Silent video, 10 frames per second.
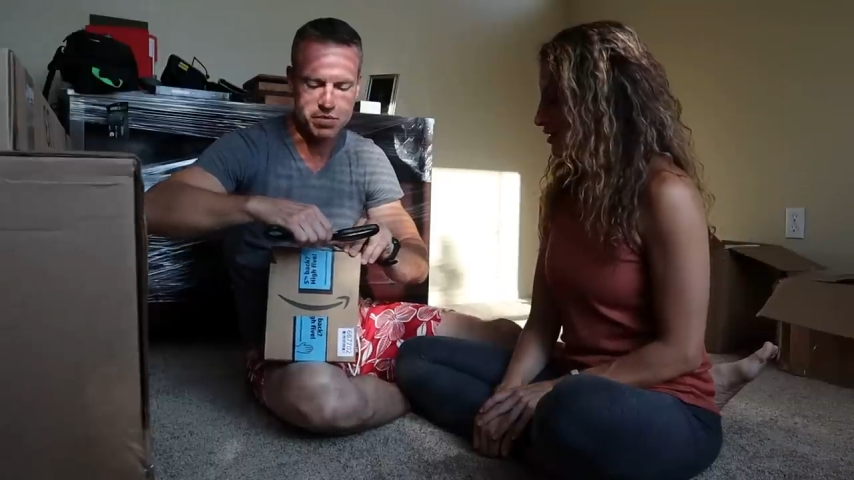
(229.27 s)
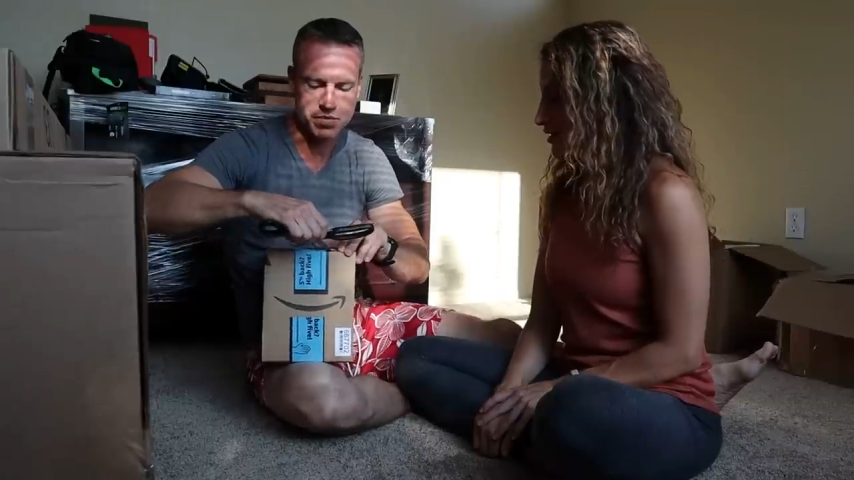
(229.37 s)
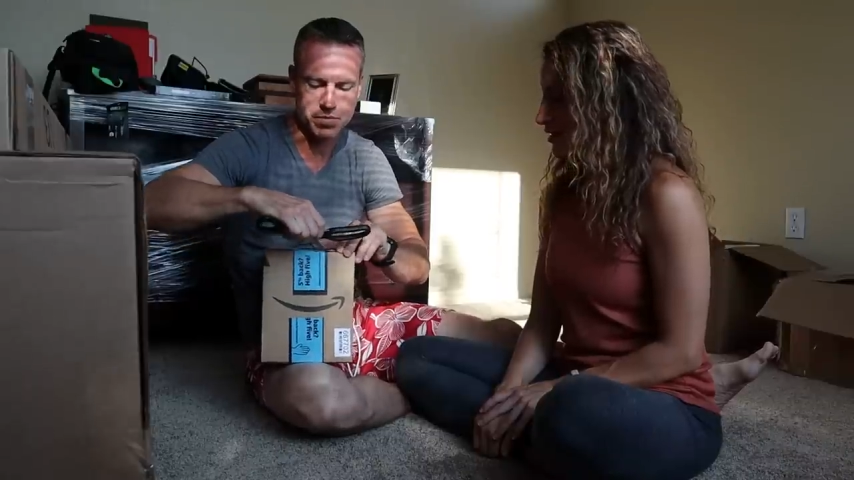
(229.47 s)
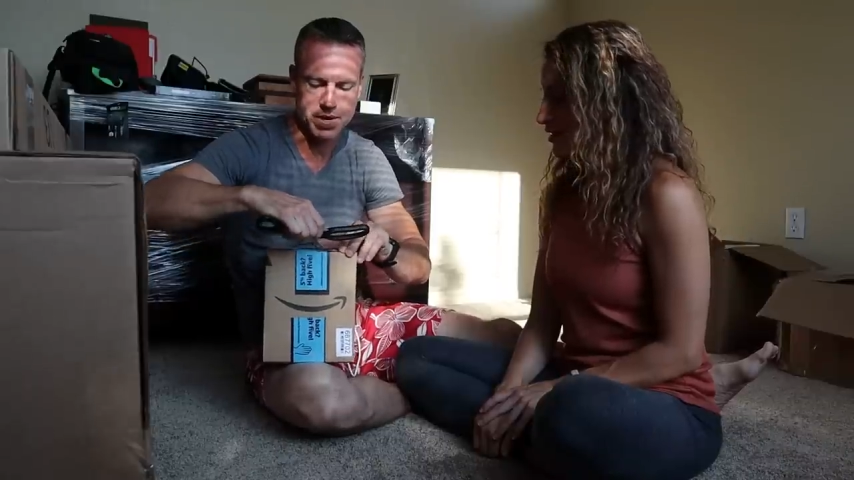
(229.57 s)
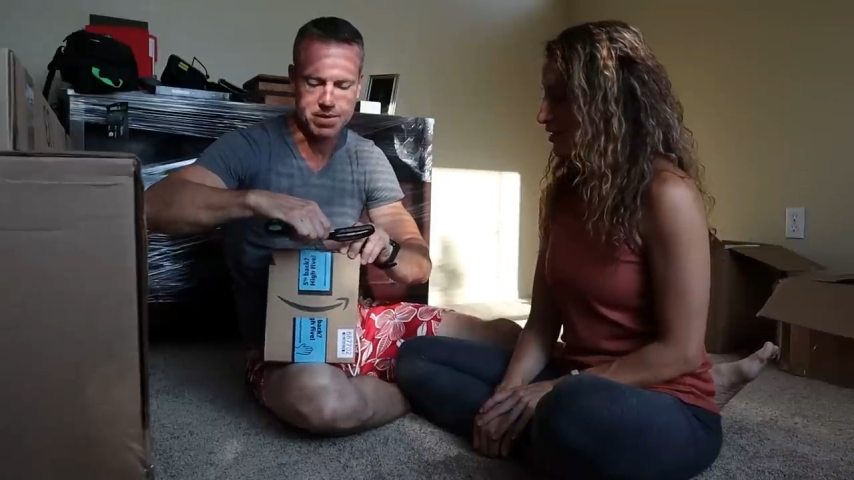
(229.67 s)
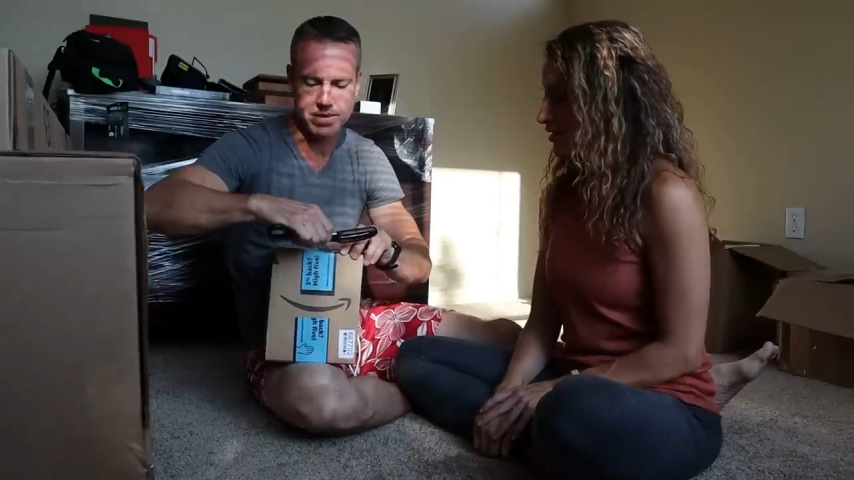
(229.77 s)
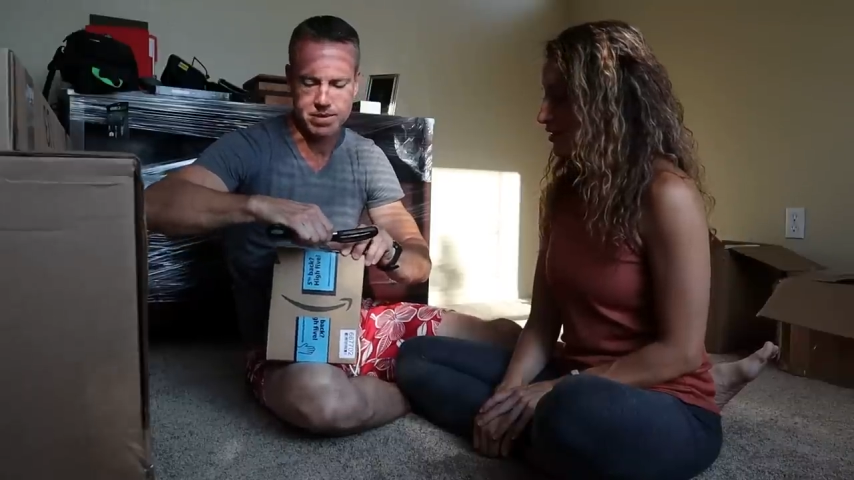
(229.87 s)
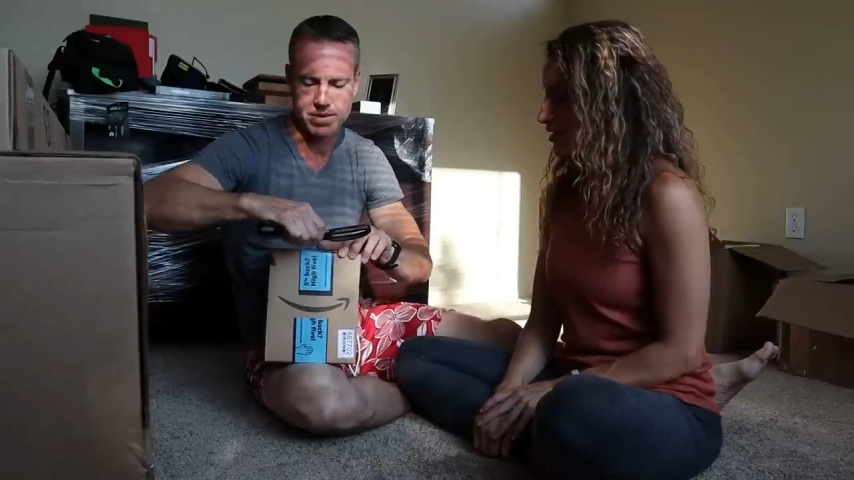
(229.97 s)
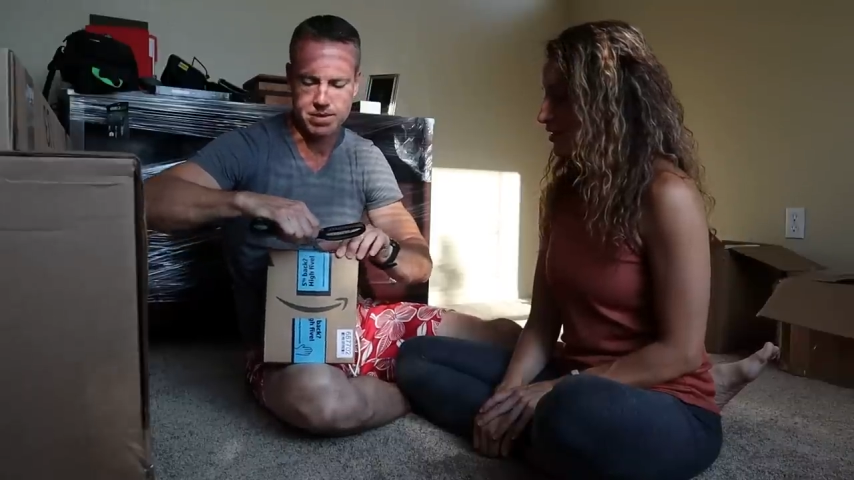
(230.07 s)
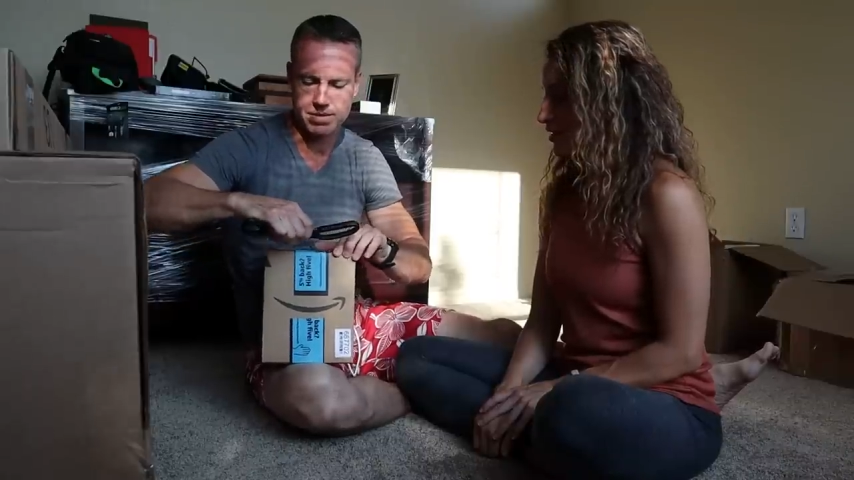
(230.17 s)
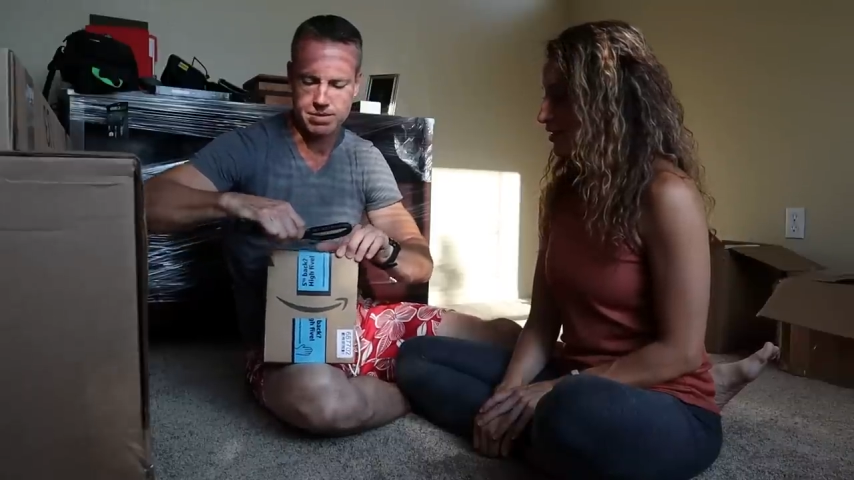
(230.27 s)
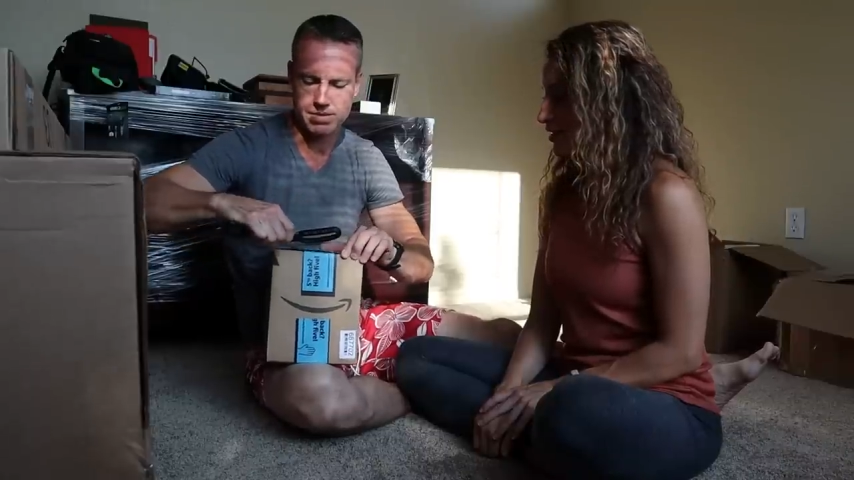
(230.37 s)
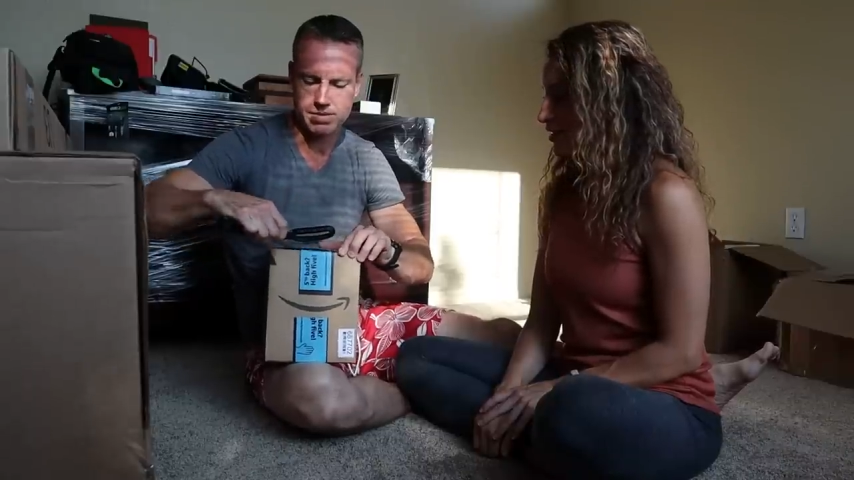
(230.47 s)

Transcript: moving around in there.